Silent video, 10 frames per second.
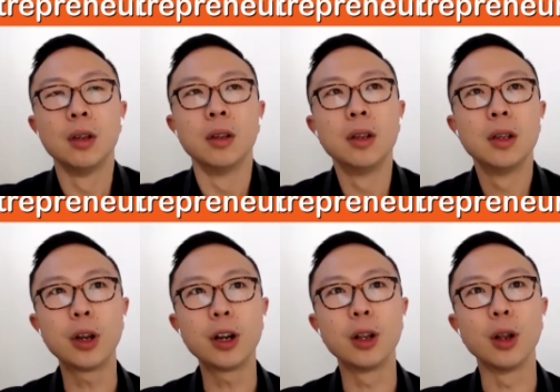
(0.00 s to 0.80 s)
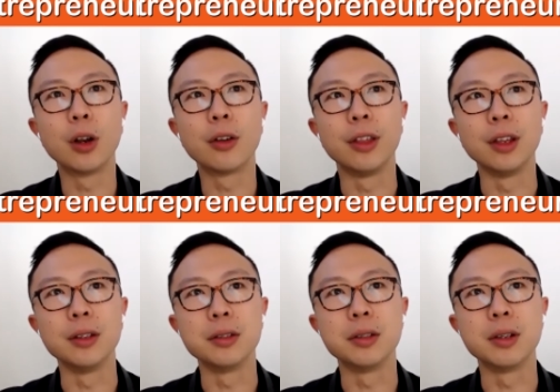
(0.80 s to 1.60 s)
There's
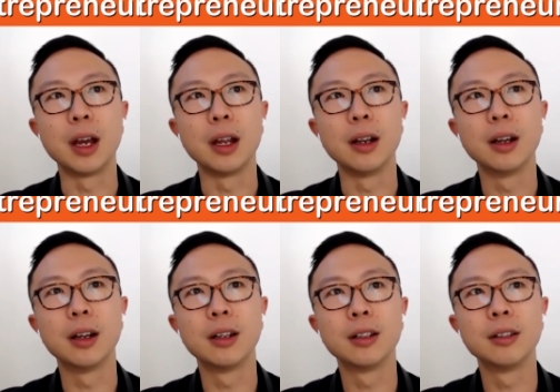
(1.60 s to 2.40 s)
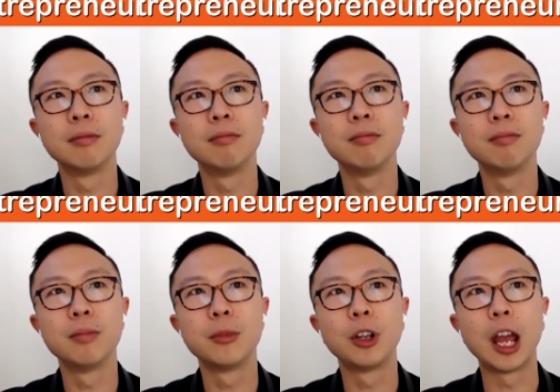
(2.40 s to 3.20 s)
quite a lot of things that
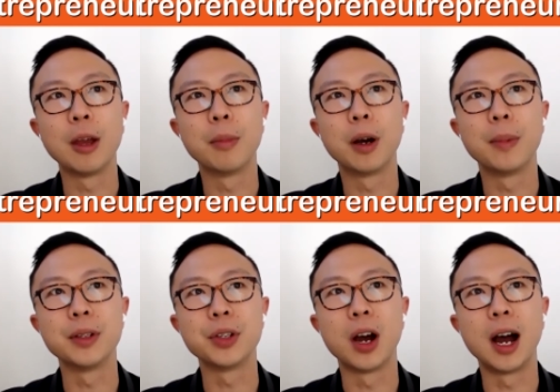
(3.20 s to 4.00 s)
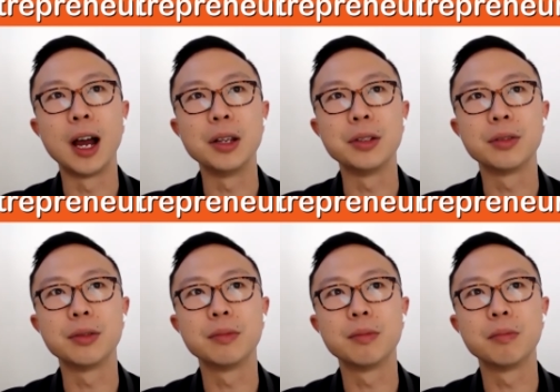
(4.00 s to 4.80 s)
came up as highs.